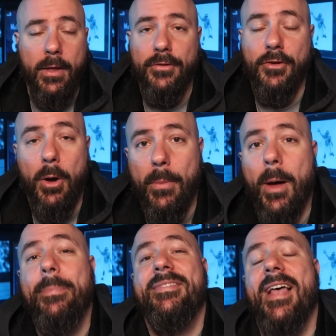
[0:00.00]
So I'm
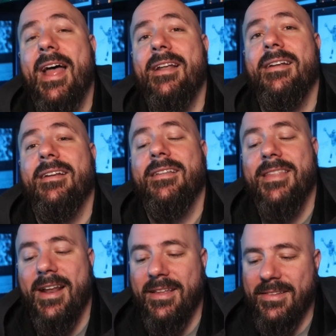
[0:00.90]
upset
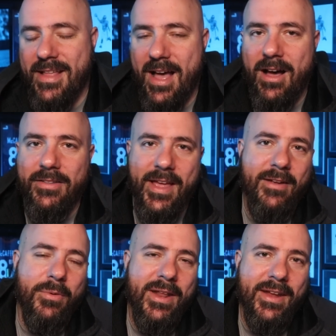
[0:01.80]
that we
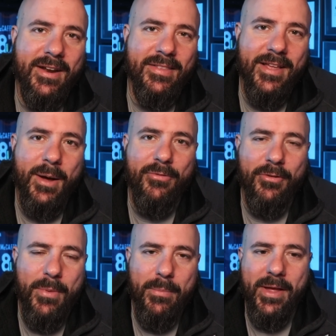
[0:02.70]
didn't get a dub for
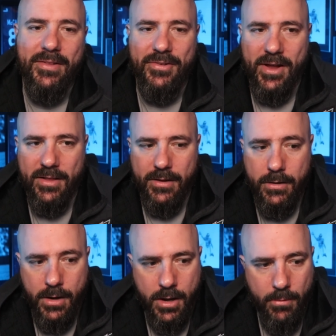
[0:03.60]
my man
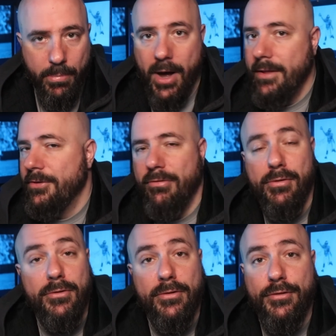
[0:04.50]
Jalen, but the
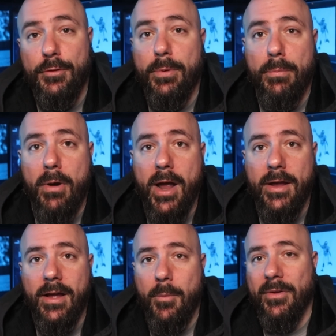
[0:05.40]
future's super
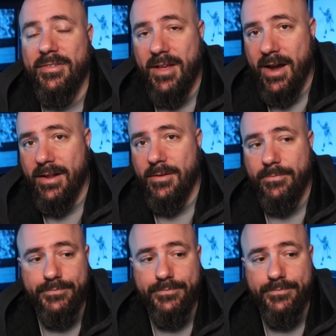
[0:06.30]
bright. I'm excited.